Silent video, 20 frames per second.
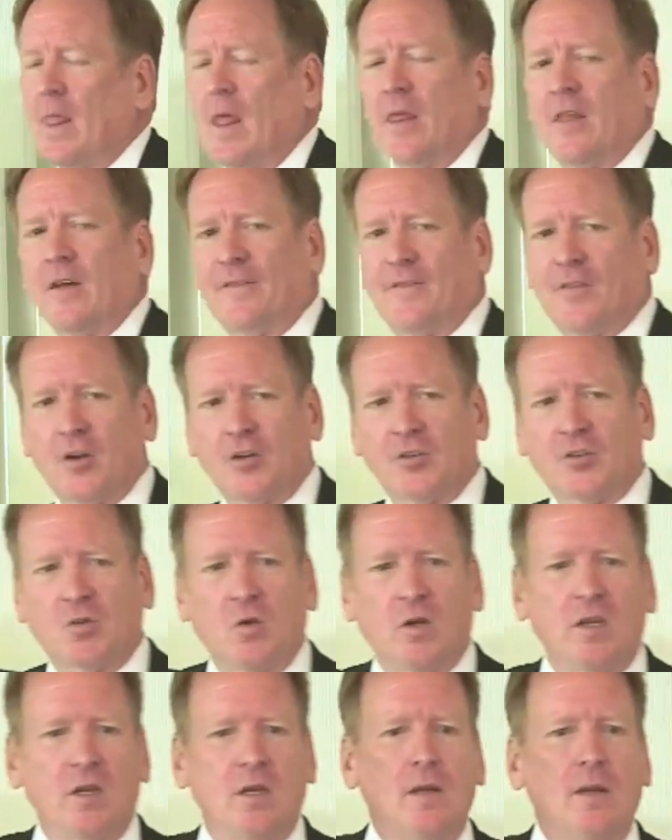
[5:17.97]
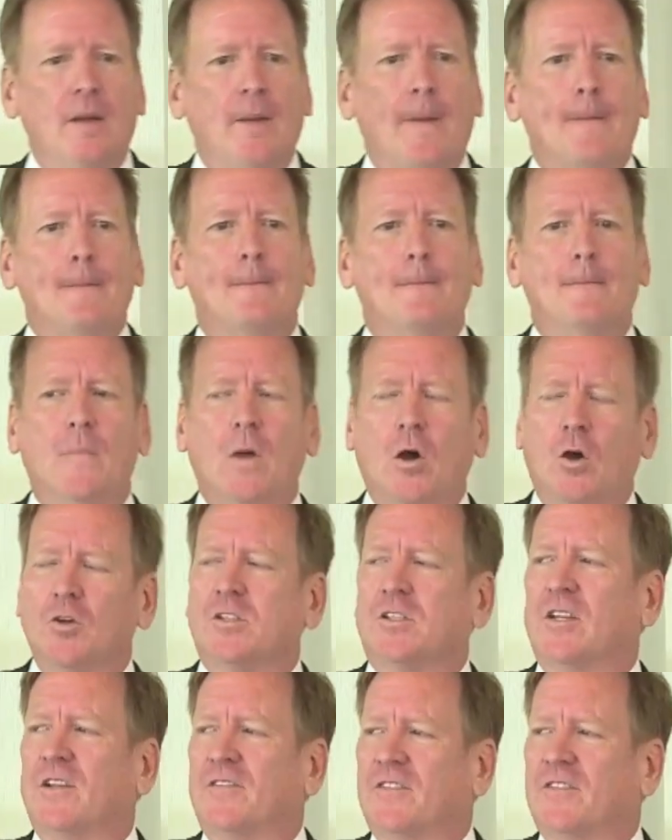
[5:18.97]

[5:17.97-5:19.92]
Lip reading: The first one, most of the